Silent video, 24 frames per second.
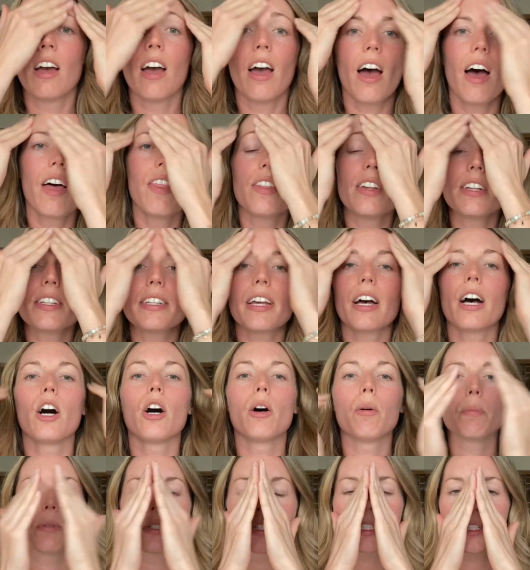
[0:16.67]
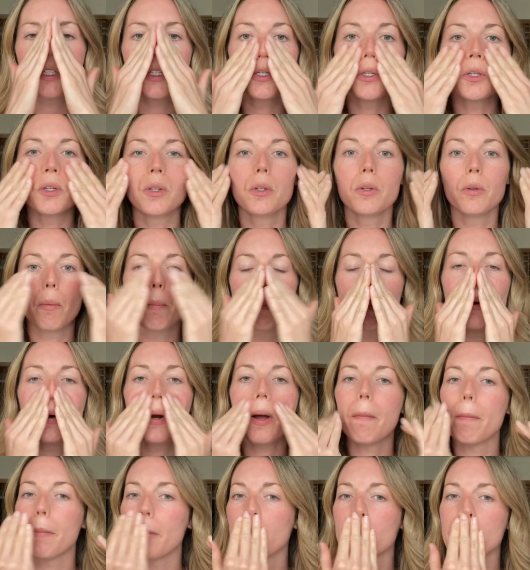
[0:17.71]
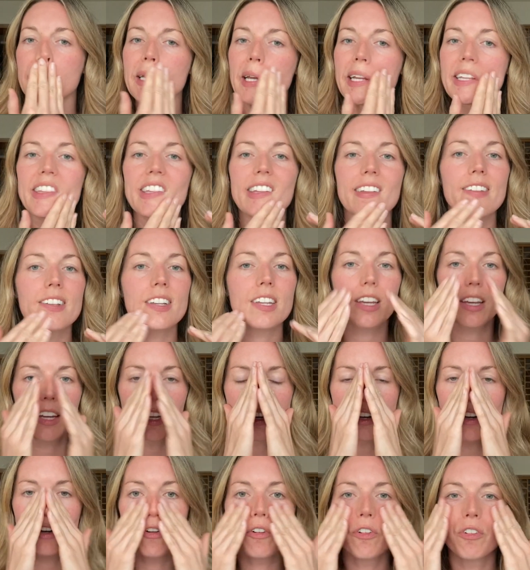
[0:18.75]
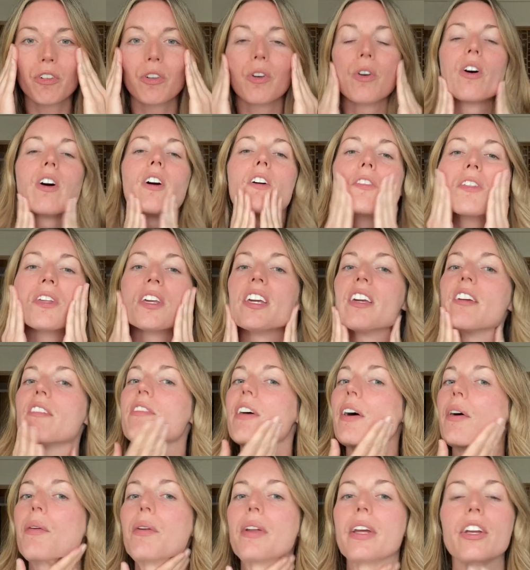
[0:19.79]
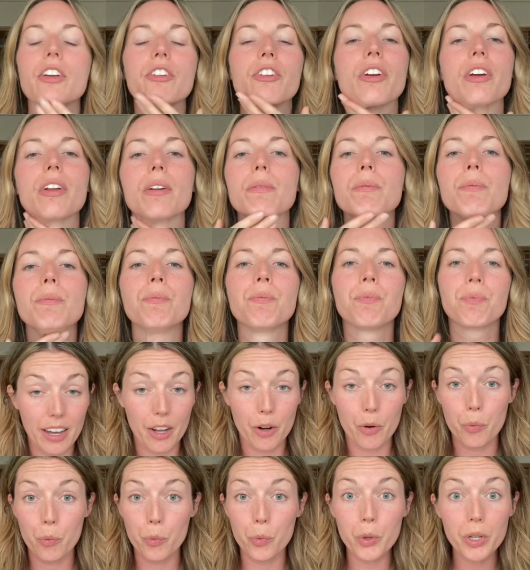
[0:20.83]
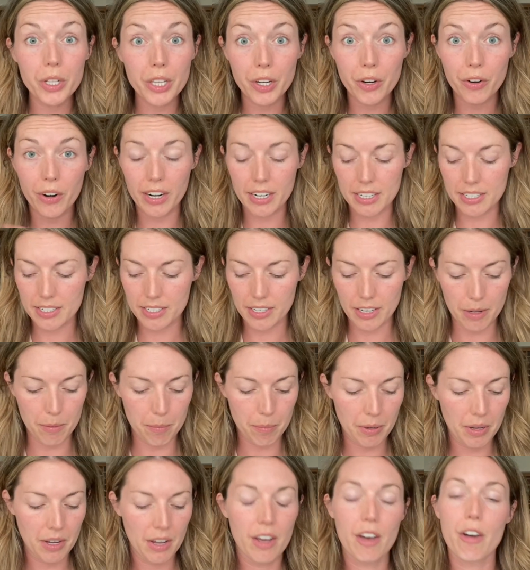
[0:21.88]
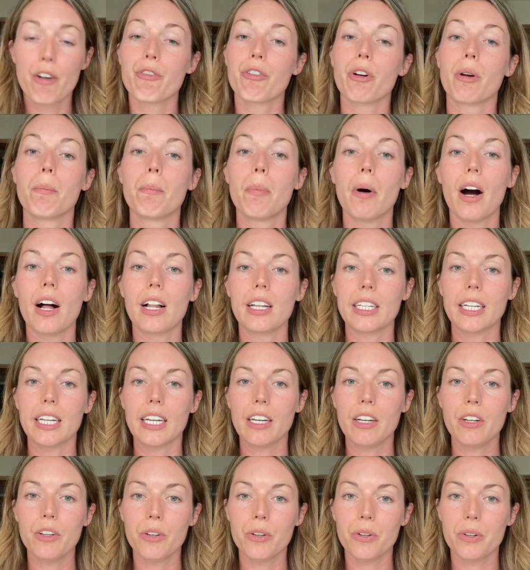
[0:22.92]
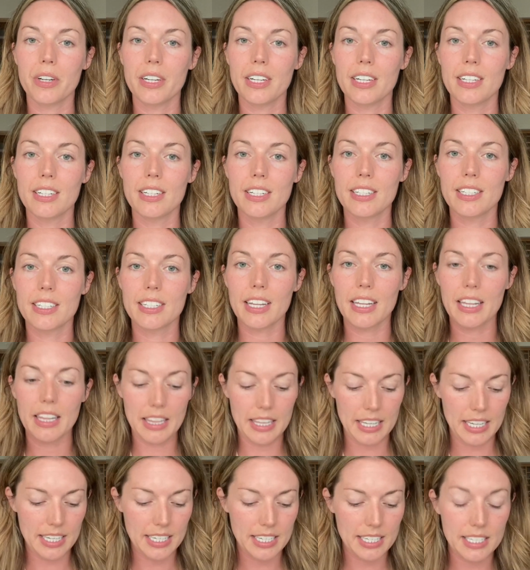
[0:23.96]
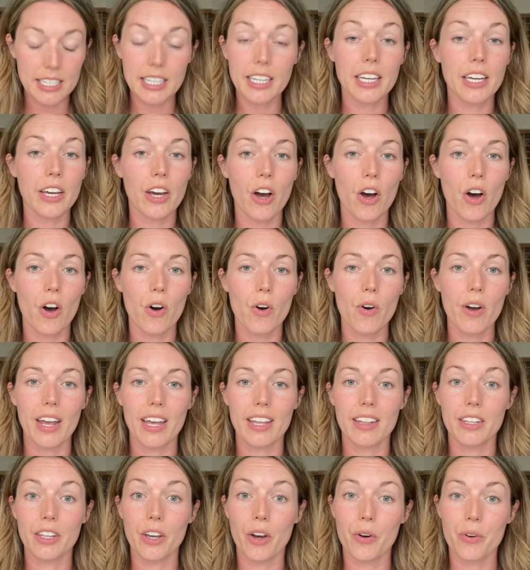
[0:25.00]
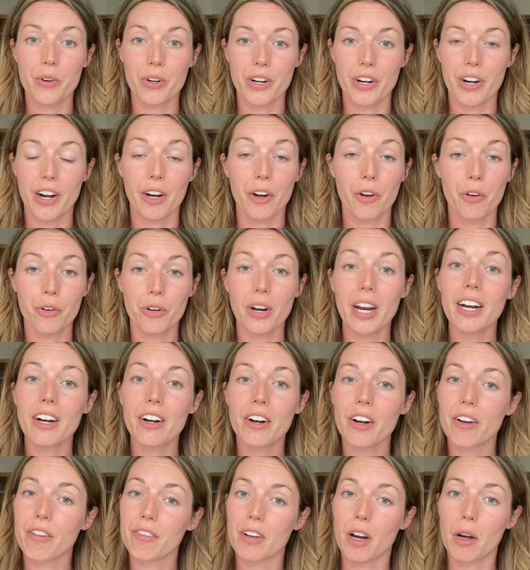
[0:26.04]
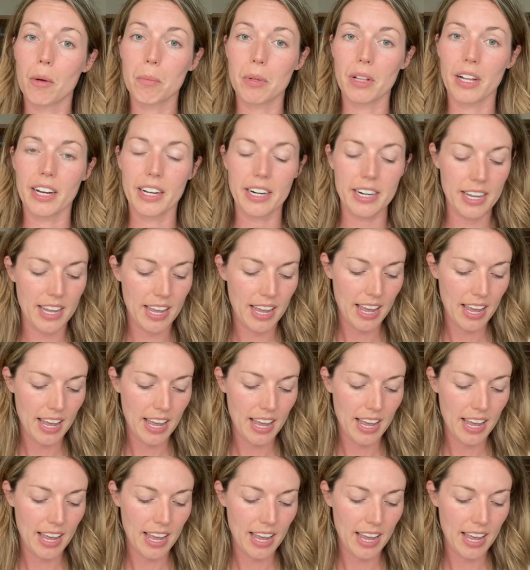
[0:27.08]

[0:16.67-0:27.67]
And this helps to prep and set the skin for the foundation. I got a really great tip from Pauline, who is the CEO and the owner and creator of Youngblood.